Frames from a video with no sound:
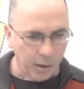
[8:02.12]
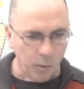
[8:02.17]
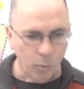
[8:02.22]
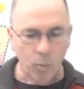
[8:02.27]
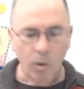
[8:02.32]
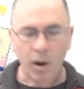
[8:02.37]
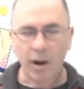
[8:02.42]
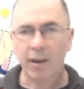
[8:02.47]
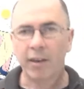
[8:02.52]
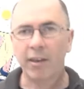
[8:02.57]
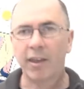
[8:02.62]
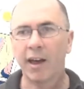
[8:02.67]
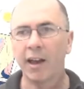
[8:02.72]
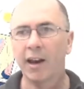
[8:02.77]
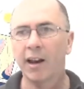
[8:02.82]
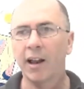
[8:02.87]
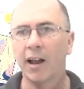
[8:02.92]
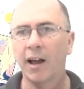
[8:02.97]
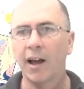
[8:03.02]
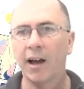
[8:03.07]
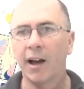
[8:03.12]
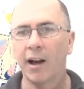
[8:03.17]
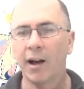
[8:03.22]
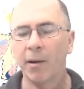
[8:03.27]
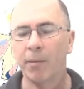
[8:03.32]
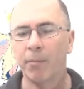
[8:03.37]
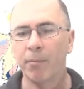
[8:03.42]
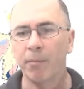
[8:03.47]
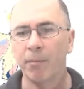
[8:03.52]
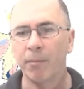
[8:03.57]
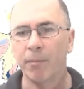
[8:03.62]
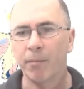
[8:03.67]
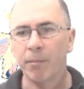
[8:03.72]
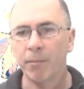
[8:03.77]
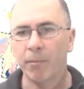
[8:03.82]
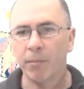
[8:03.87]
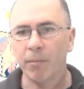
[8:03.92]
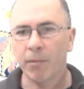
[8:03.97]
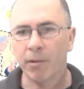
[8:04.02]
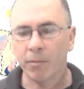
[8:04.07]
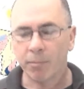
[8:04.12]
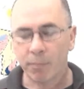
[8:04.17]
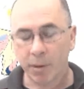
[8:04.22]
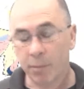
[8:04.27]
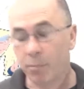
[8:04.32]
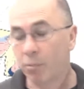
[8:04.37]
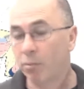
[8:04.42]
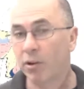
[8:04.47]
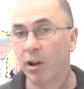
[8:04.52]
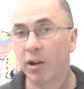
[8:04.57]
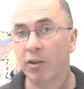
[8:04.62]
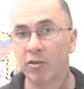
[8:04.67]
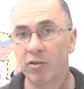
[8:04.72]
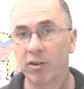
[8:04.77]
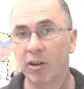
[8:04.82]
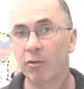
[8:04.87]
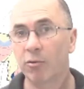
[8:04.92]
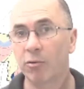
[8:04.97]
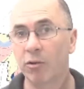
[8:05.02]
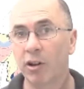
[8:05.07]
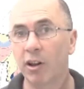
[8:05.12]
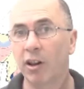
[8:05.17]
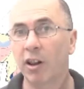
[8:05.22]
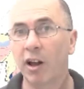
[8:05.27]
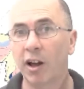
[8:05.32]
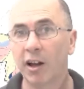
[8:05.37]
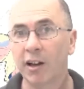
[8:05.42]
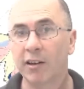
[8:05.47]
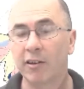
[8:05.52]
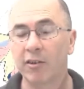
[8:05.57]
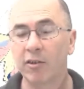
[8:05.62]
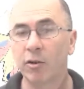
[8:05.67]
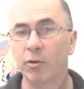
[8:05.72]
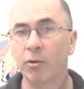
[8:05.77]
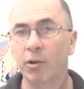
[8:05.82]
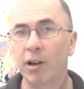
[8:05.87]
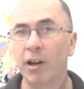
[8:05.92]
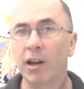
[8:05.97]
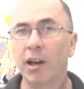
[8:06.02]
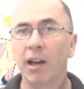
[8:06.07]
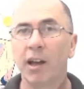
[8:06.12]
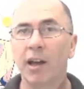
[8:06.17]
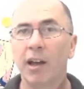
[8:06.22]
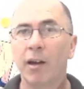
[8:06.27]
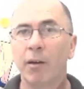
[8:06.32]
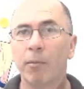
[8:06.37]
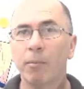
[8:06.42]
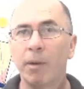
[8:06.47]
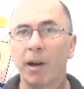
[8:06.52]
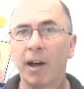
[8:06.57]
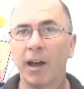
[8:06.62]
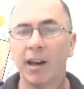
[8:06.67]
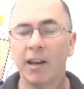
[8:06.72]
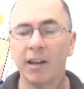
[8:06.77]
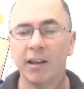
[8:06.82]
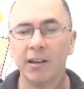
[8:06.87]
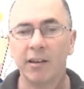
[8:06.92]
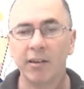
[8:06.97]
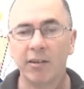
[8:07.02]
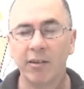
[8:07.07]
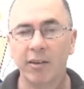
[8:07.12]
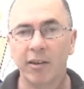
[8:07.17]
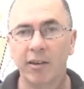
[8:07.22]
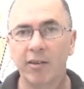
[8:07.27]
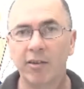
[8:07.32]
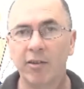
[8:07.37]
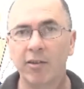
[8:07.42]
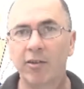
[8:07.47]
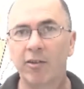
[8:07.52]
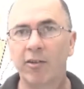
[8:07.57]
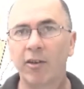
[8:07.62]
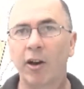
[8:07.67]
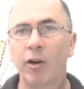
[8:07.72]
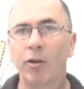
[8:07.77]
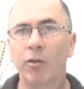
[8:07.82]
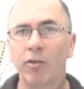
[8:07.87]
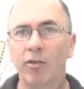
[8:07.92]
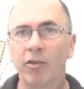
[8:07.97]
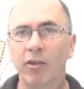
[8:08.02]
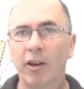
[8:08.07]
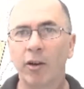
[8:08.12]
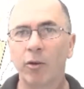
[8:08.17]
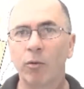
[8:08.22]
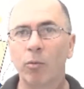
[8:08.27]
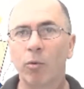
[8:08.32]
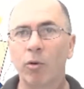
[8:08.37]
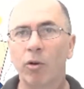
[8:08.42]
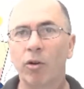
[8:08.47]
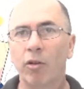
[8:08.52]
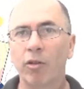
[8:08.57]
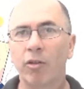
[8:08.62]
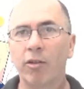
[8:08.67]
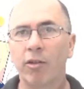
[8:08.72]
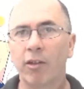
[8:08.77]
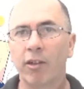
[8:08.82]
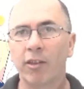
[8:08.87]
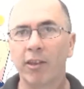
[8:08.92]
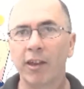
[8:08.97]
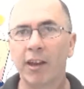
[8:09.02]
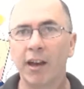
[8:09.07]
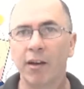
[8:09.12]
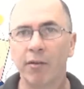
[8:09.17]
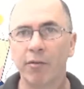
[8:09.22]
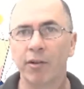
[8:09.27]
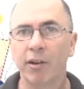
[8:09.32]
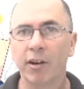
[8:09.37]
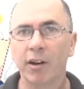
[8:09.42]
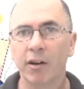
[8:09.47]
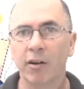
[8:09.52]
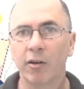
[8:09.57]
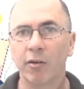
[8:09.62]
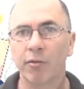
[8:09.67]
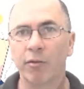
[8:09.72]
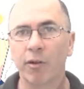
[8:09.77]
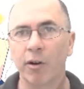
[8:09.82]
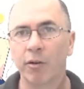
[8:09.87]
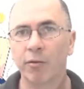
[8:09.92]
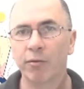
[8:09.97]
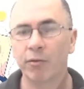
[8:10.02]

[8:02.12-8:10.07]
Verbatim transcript: one that um, people don't generally like doing, but is so, so worth the effort of, of